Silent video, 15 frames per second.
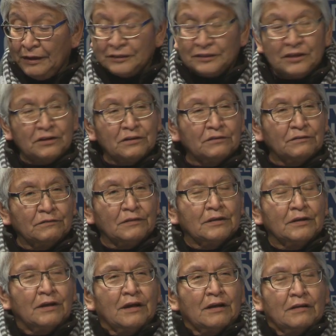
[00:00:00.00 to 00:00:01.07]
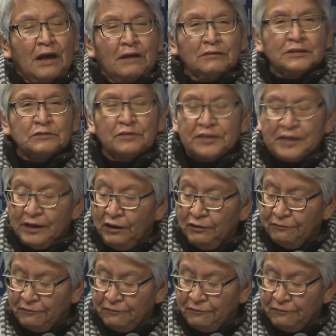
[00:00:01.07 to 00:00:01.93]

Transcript: So I was with L.